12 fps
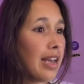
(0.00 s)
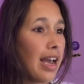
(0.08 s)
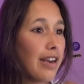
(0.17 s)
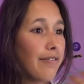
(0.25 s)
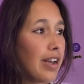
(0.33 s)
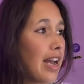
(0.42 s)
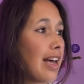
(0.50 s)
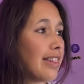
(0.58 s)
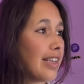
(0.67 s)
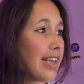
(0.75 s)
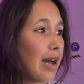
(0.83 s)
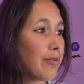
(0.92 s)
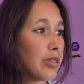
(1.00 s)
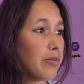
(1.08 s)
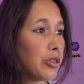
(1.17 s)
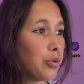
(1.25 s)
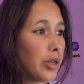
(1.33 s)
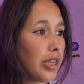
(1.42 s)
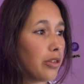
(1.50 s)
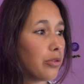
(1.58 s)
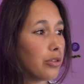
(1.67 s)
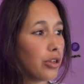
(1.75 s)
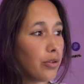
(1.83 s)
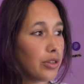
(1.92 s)
And if I add the gaps in between, you'll
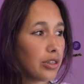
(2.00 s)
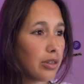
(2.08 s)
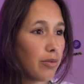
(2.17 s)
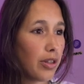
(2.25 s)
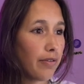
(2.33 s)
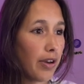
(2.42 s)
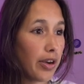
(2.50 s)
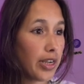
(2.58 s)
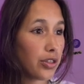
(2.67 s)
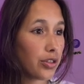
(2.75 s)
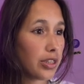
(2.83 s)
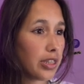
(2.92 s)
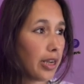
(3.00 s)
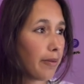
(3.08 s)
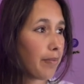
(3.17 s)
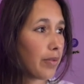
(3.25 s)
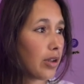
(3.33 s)
notice something very interesting.